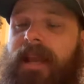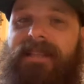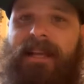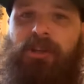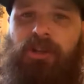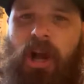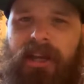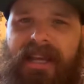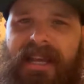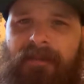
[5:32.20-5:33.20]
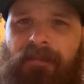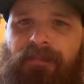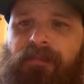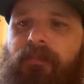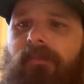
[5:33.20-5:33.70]
It's a chunky,
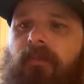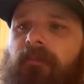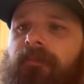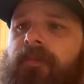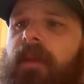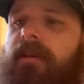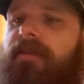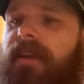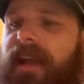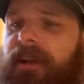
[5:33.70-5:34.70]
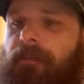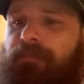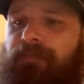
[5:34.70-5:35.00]
thick,